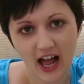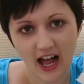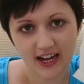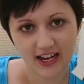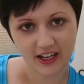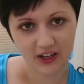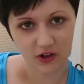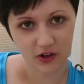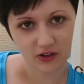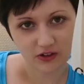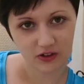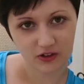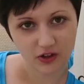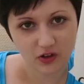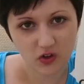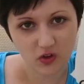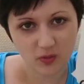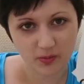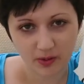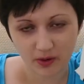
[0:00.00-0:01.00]
and I got
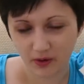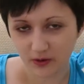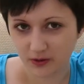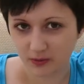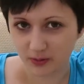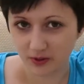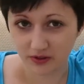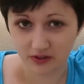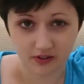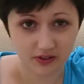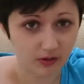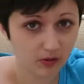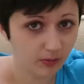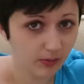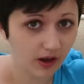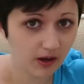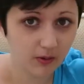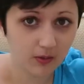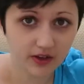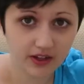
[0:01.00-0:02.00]
two books because they were
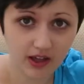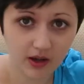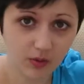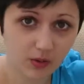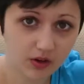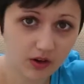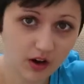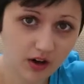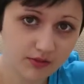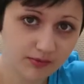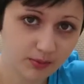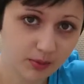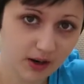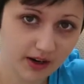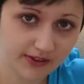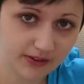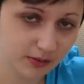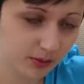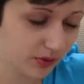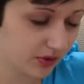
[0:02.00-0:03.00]
buy one get one half
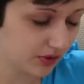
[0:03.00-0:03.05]
price.